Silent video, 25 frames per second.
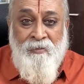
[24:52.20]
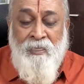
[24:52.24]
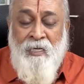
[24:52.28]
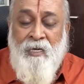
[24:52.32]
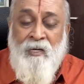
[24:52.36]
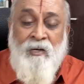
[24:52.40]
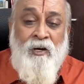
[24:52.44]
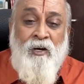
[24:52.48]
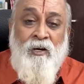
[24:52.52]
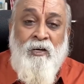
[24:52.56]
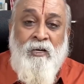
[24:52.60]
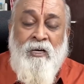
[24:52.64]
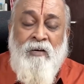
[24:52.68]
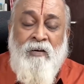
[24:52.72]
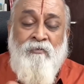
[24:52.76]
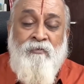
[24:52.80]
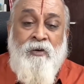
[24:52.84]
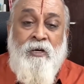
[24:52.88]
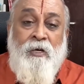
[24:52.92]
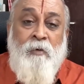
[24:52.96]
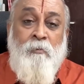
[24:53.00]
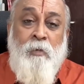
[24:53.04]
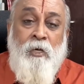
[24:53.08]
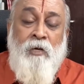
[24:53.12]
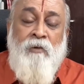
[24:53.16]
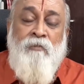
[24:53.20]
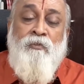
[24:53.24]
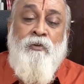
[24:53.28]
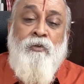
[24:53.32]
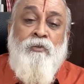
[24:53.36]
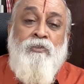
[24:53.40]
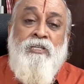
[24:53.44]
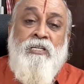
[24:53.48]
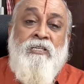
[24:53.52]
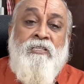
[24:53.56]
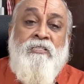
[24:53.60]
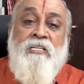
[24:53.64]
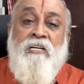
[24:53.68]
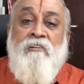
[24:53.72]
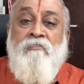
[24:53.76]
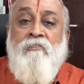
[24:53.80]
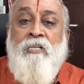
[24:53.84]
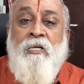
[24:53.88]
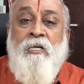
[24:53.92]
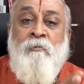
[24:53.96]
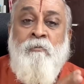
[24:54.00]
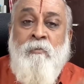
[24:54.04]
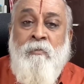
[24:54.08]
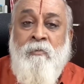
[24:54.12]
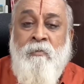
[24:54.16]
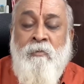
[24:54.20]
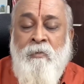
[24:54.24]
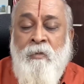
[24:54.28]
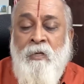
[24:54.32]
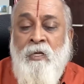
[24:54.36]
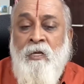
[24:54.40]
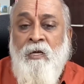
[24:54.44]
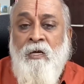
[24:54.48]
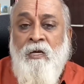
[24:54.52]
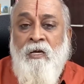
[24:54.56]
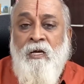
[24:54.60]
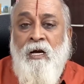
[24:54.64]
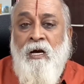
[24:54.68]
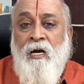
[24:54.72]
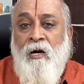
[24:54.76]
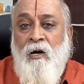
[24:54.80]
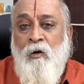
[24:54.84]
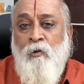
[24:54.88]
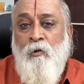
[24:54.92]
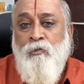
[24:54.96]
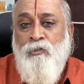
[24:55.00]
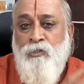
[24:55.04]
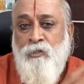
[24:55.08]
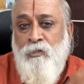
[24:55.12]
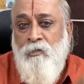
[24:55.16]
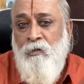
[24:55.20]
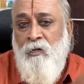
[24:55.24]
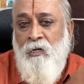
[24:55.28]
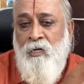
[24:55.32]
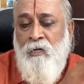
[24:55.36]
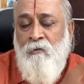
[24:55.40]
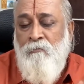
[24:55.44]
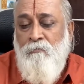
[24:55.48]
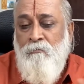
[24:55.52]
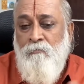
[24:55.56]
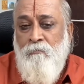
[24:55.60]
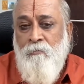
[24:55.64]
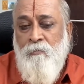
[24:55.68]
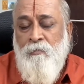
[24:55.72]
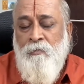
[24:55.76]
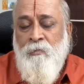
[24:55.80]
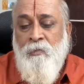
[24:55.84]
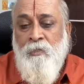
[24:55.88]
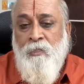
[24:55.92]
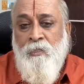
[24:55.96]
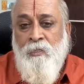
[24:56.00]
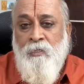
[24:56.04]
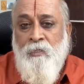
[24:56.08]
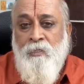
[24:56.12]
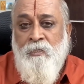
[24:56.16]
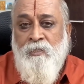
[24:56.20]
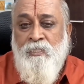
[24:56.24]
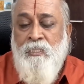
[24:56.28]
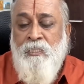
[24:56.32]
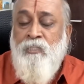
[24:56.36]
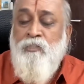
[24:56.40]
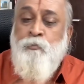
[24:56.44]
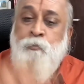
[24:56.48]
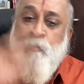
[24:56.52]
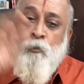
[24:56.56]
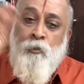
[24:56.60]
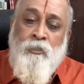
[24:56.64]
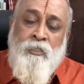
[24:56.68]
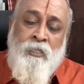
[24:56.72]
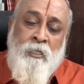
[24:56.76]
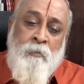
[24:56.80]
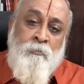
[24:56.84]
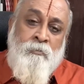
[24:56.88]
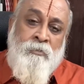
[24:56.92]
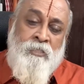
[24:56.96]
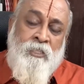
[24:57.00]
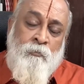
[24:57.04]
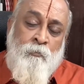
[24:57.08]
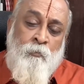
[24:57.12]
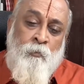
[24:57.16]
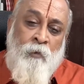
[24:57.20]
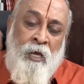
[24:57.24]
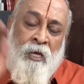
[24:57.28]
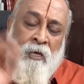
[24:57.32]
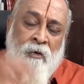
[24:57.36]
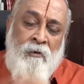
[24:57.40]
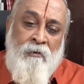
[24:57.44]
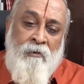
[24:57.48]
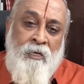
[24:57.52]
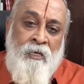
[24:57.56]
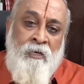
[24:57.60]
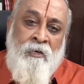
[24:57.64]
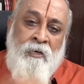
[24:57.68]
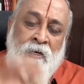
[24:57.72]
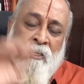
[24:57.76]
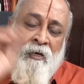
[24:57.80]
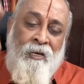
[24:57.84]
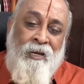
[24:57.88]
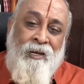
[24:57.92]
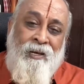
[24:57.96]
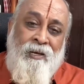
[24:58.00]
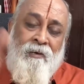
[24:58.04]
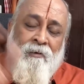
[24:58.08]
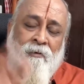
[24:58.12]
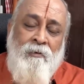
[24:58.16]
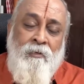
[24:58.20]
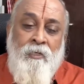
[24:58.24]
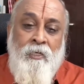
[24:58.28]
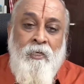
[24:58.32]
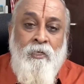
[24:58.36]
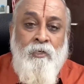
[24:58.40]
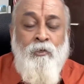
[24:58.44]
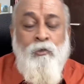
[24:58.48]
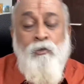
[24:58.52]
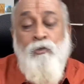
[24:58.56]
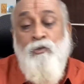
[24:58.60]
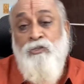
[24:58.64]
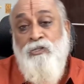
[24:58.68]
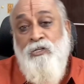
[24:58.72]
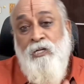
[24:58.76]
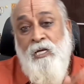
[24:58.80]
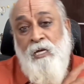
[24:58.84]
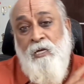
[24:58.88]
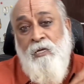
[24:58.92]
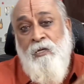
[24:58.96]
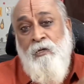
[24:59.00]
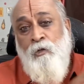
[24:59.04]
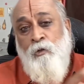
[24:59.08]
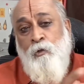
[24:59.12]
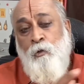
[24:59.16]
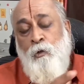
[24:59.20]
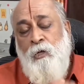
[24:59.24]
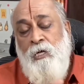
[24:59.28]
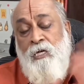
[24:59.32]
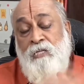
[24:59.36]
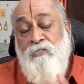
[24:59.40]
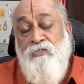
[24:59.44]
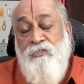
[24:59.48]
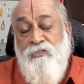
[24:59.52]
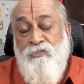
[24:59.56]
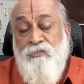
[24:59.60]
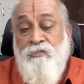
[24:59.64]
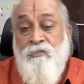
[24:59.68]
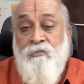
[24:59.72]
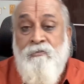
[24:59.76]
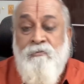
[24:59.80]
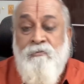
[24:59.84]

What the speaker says: they are not comfortable if you just give them a house to live, just put them somewhere in India, you stay in US,